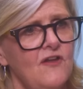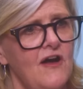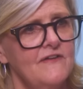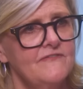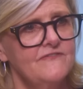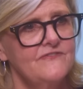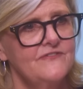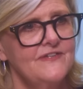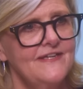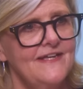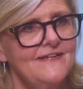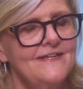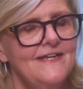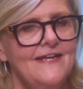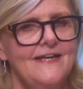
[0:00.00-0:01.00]
life
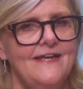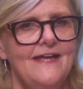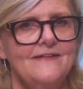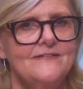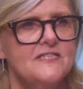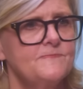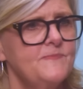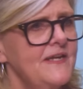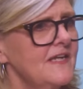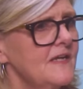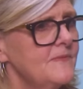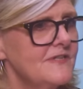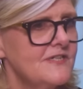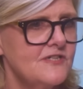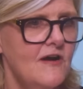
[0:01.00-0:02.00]
and spending a
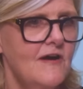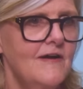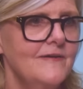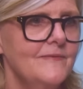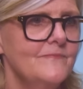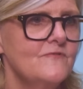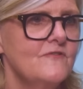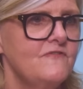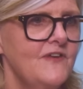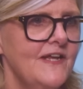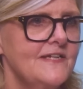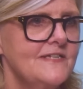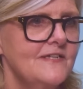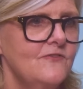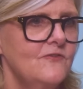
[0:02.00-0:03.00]
bit of time
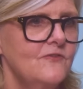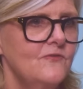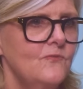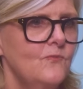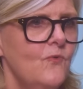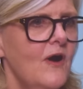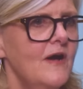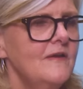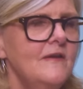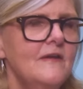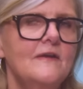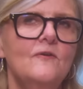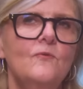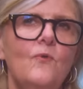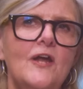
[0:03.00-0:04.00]
reflecting on why
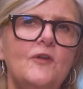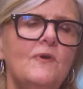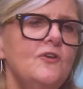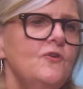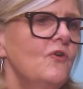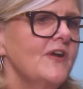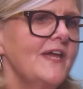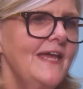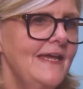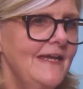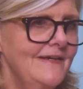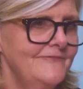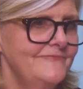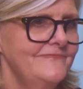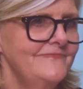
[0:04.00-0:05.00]
do I not
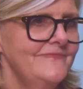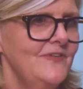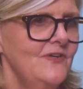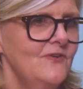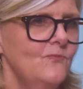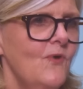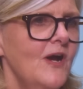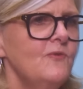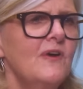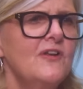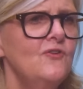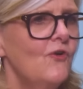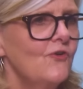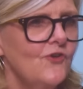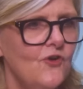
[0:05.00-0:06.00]
care? Why do I
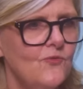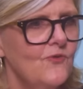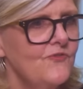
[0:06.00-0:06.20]
not know